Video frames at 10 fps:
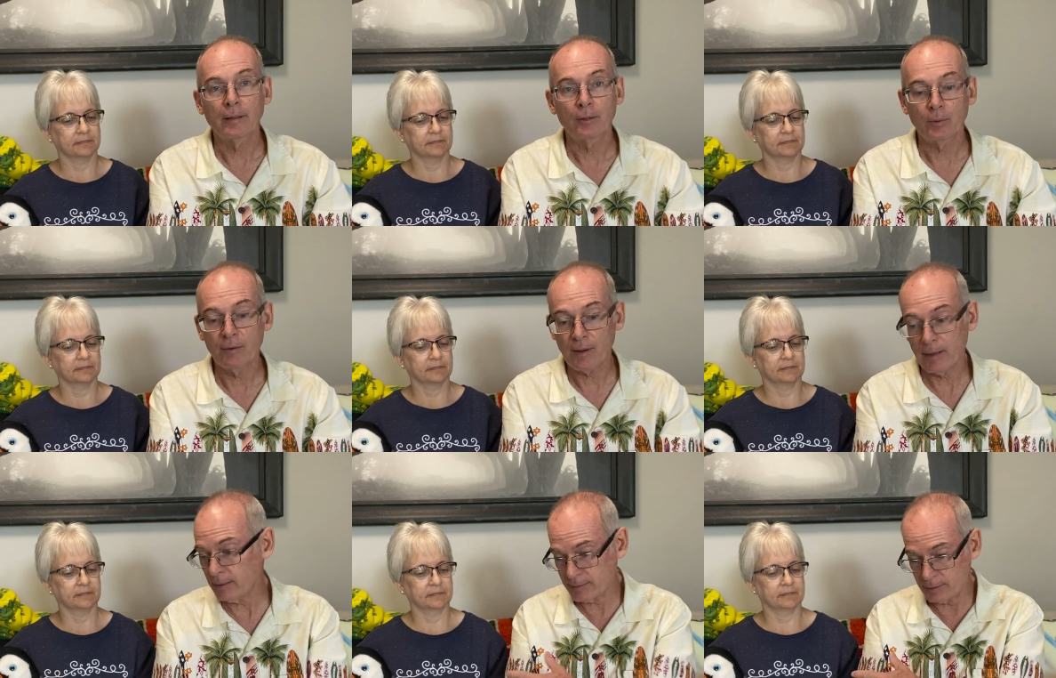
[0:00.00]
Speaker 1: that's what I found.
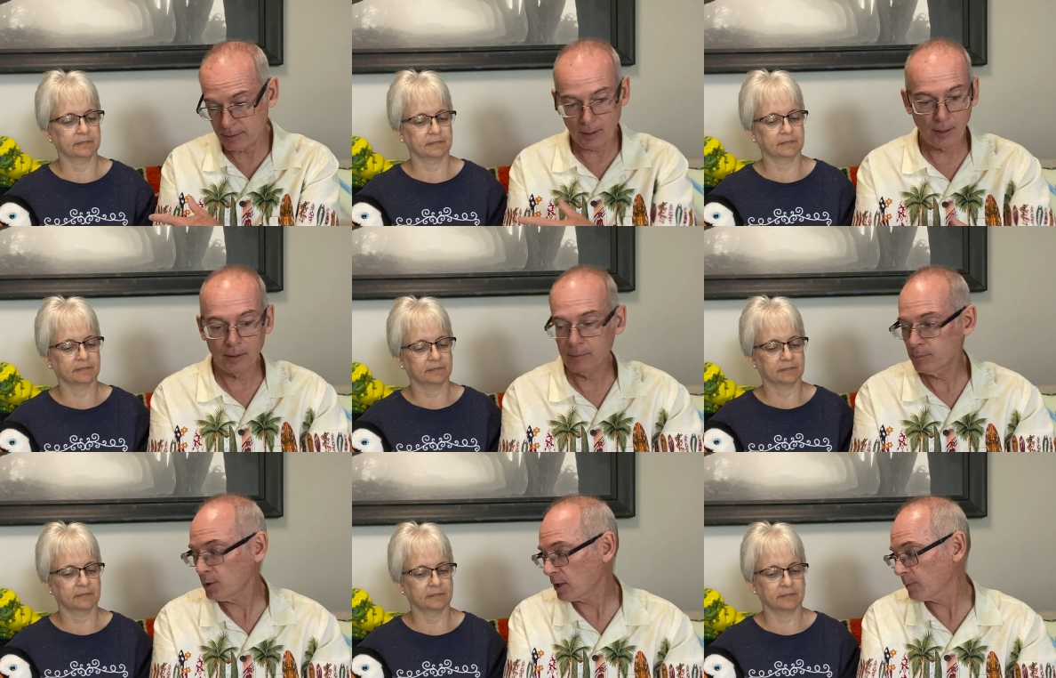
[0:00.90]
Now Cindy's going to
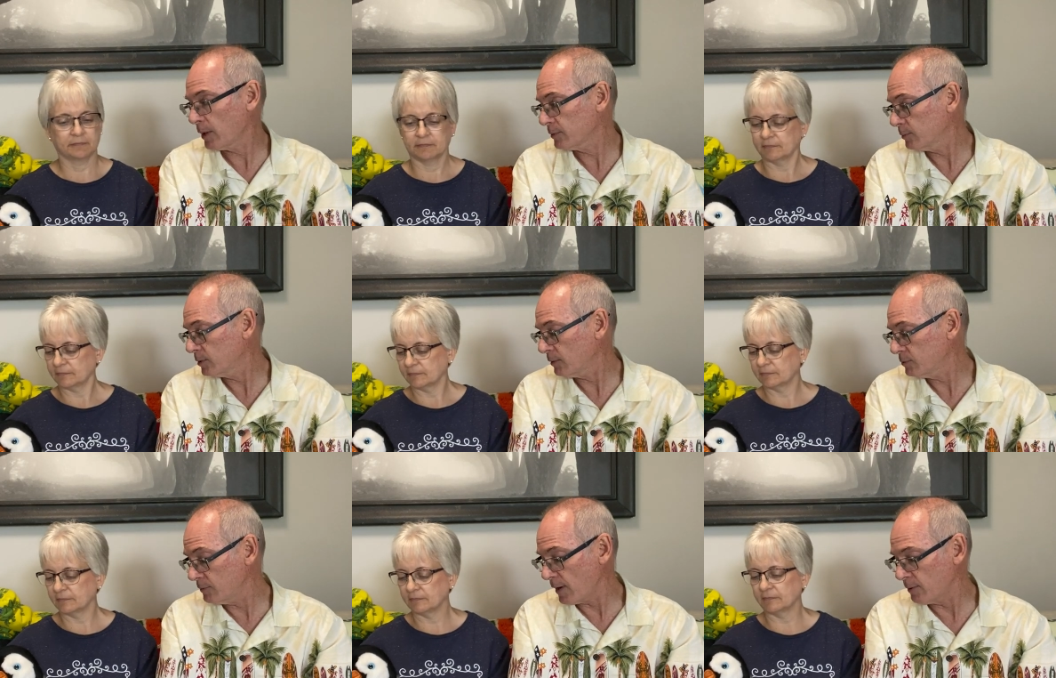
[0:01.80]
talk about some stuff
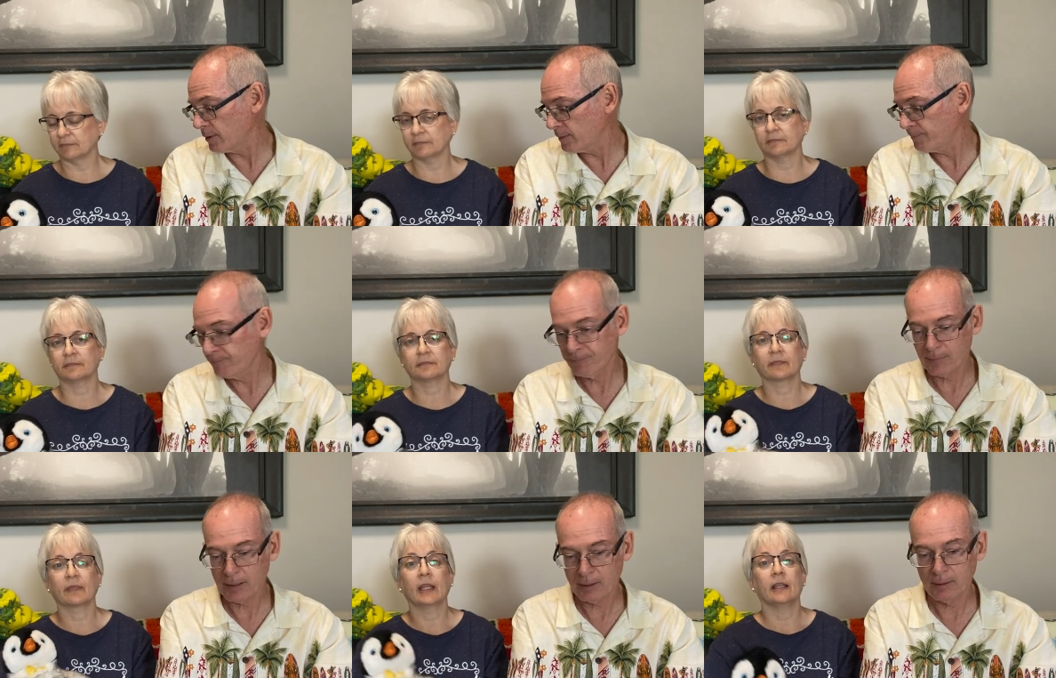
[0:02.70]
she found,
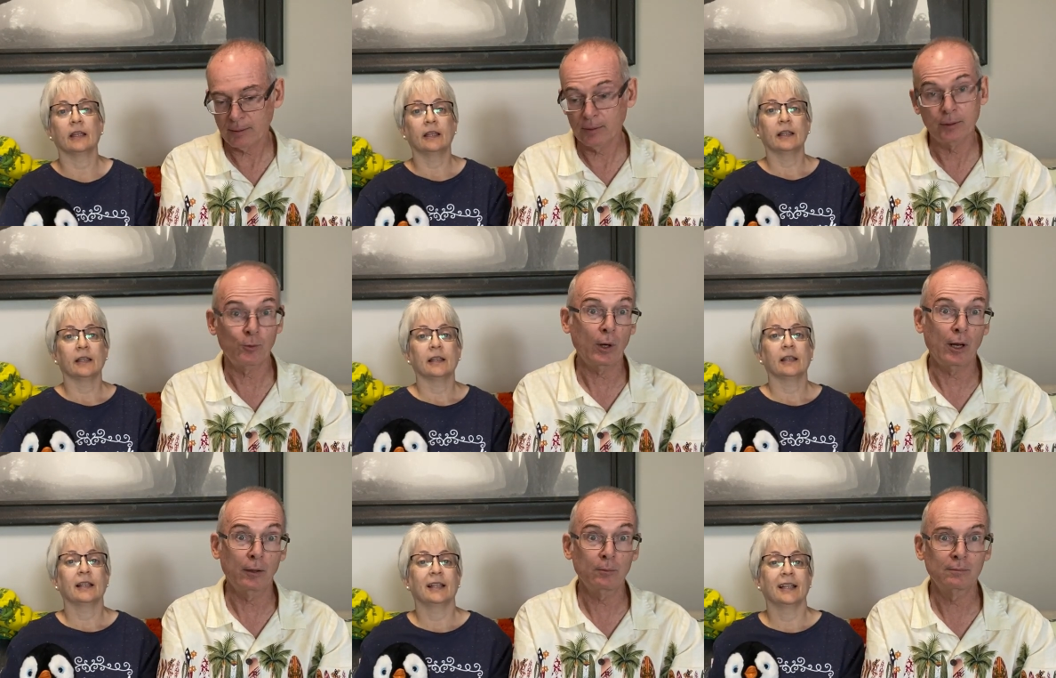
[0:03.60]
at least one
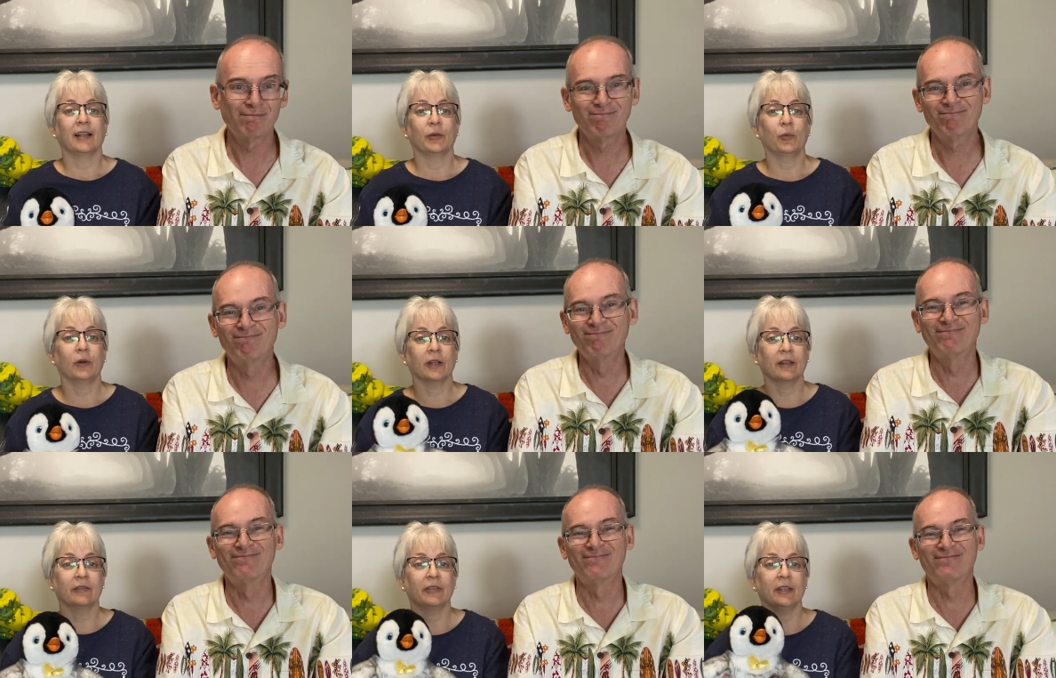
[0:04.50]
item.
Speaker 2: One
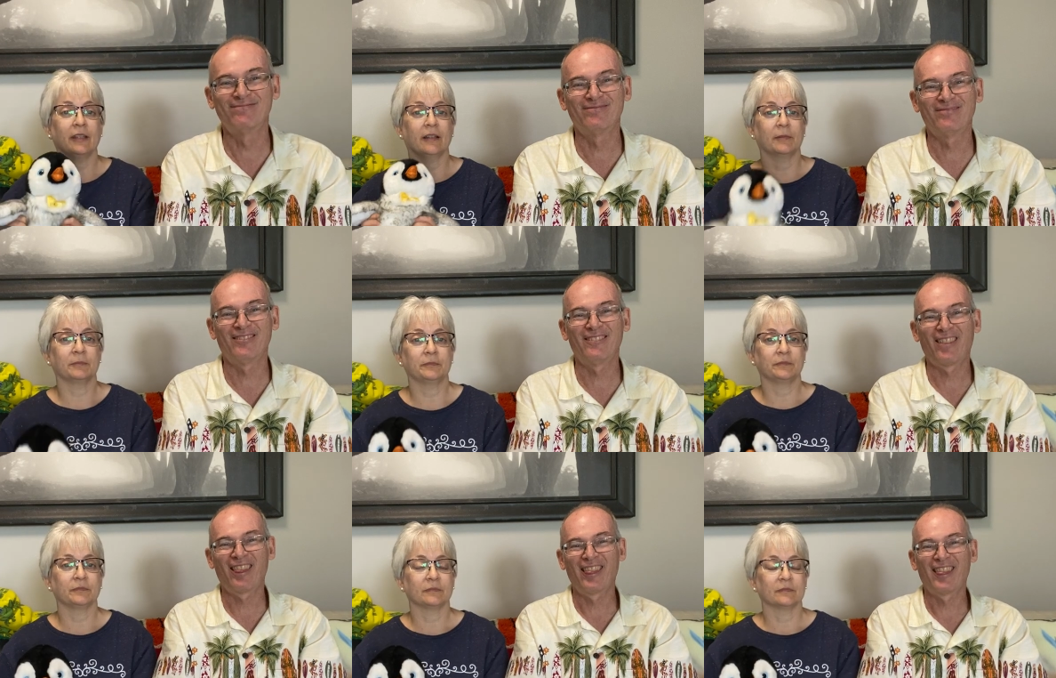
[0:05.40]
of the um,
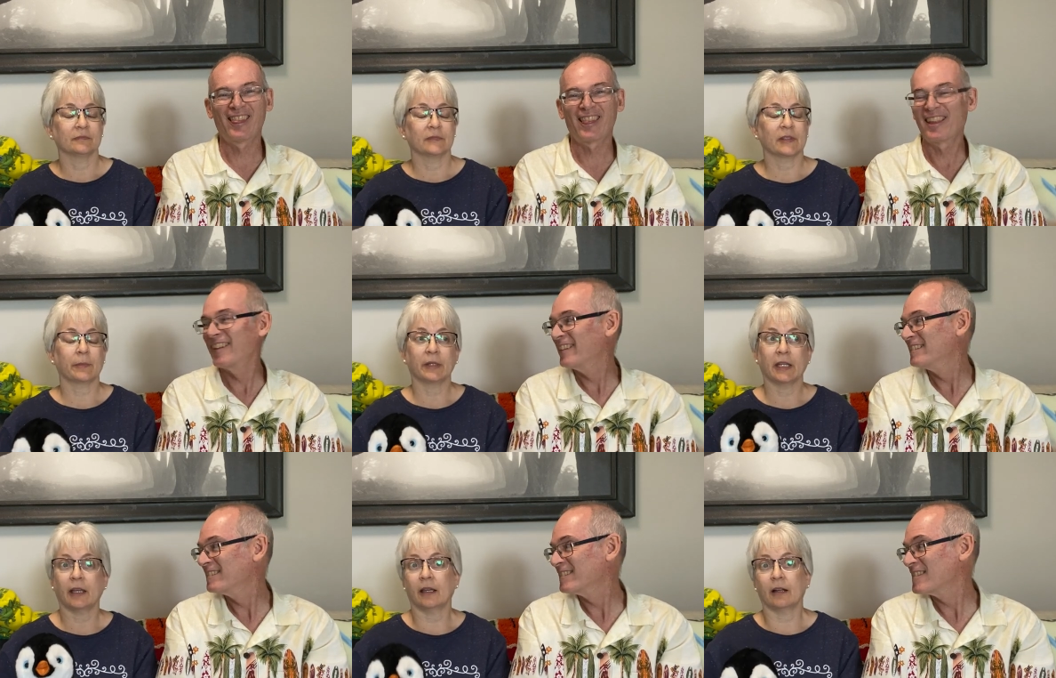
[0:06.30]
somebody
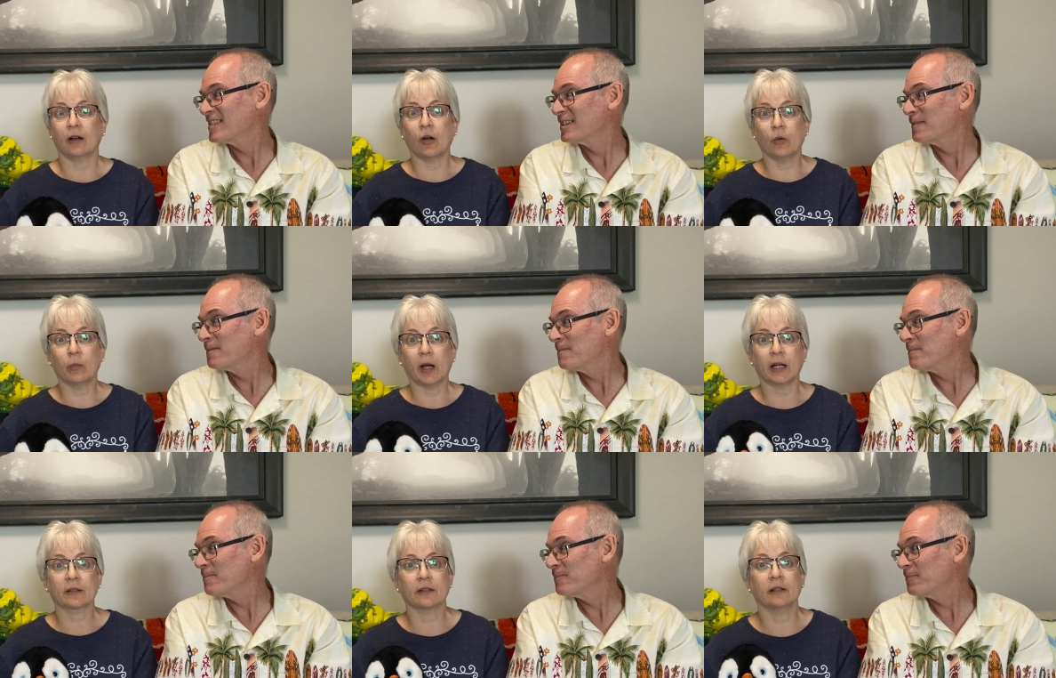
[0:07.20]
had a whole
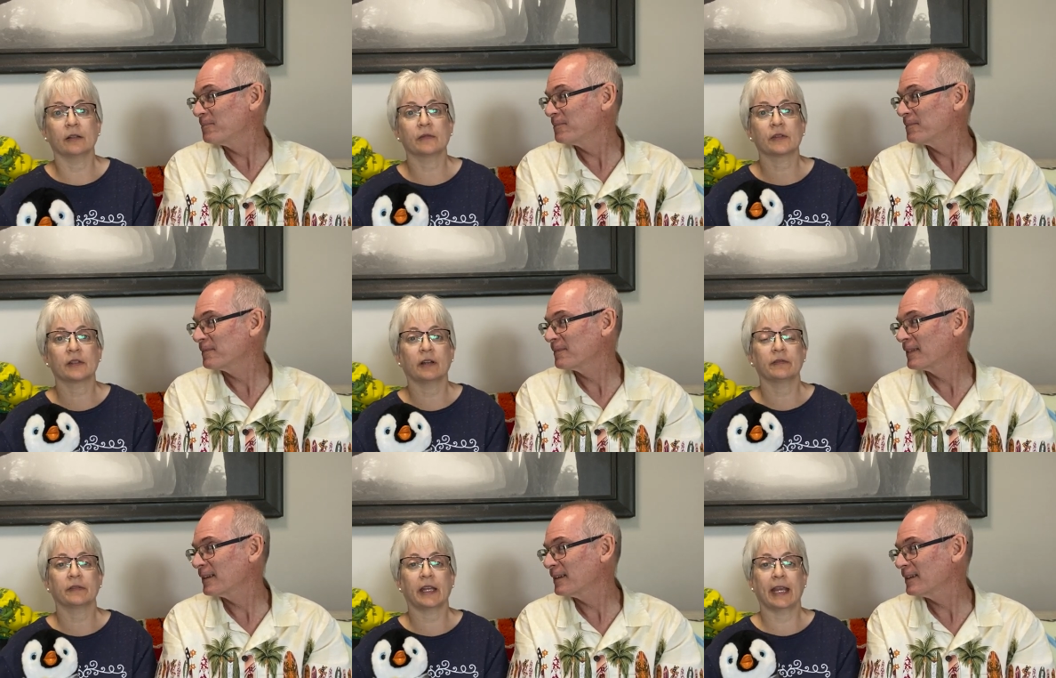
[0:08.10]
box of
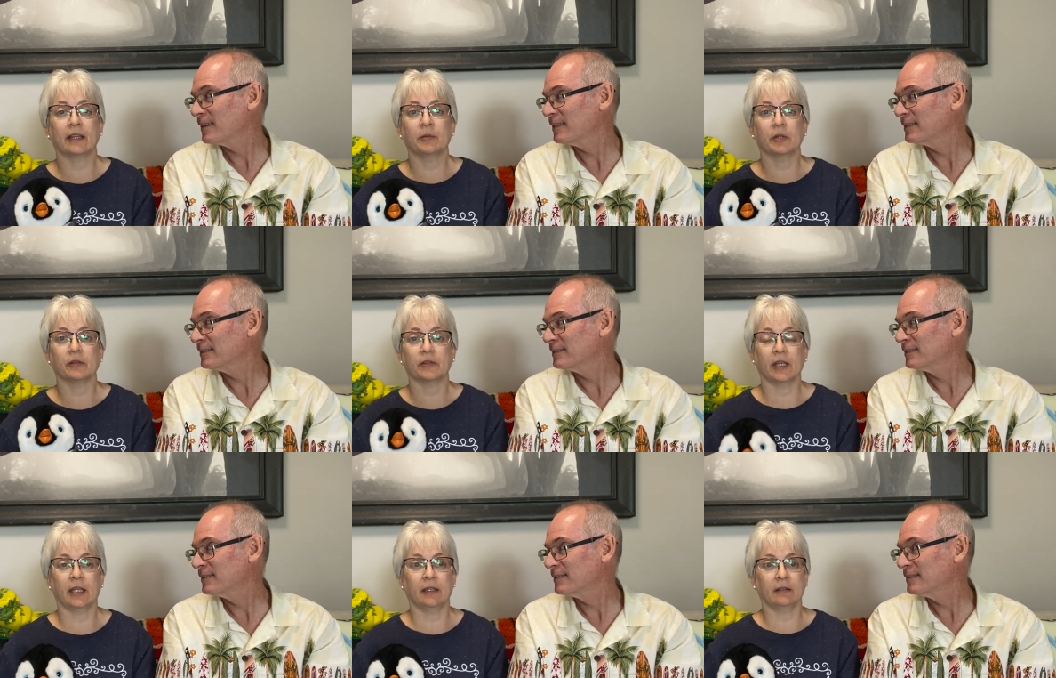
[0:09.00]
stuffed animals
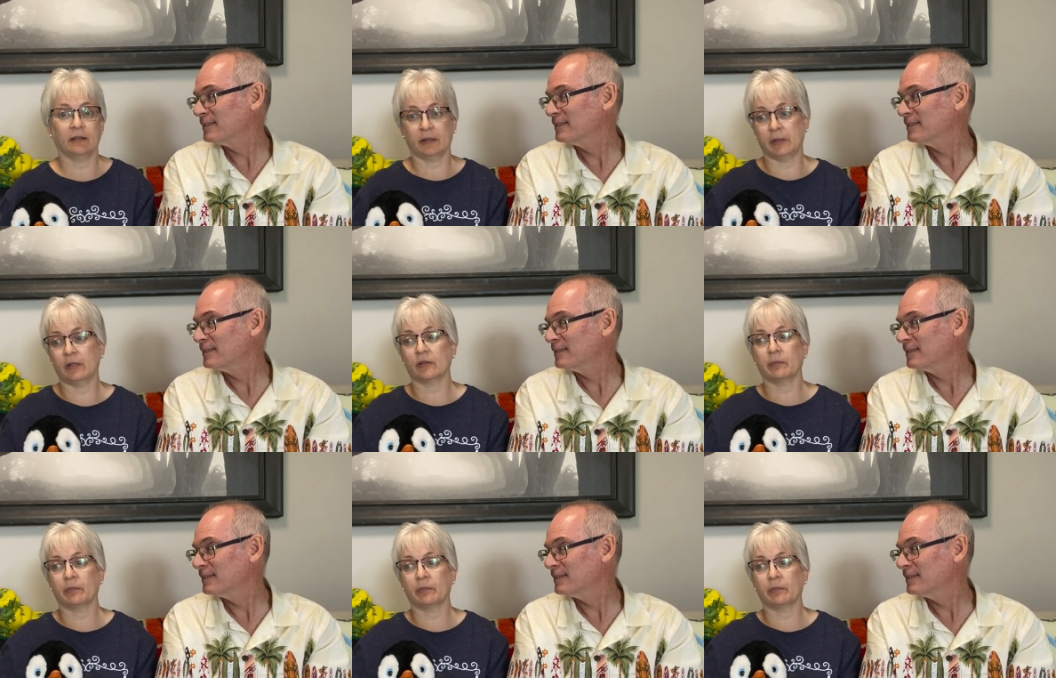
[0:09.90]
and I mean it was